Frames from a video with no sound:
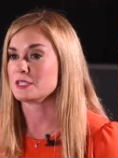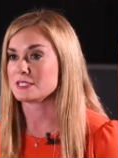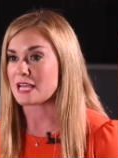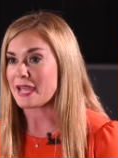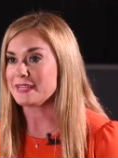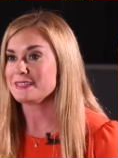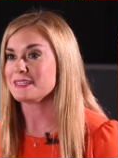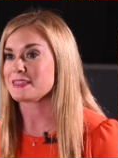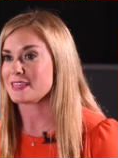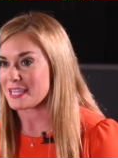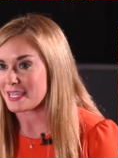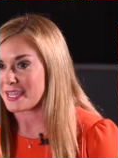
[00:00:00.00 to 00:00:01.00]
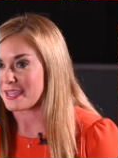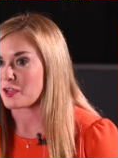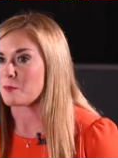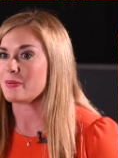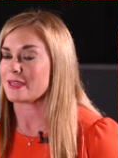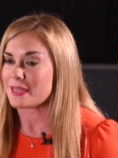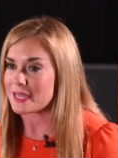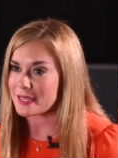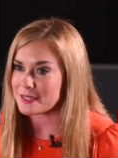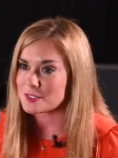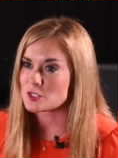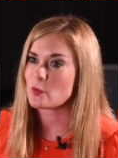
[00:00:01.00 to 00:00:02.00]
design thinking
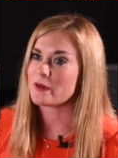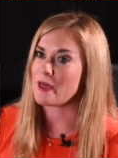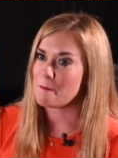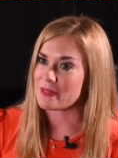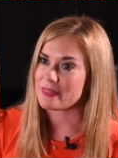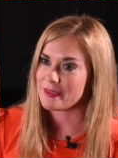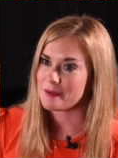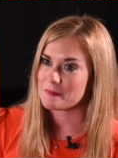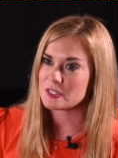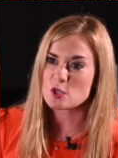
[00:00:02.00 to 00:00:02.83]
begins with empathy.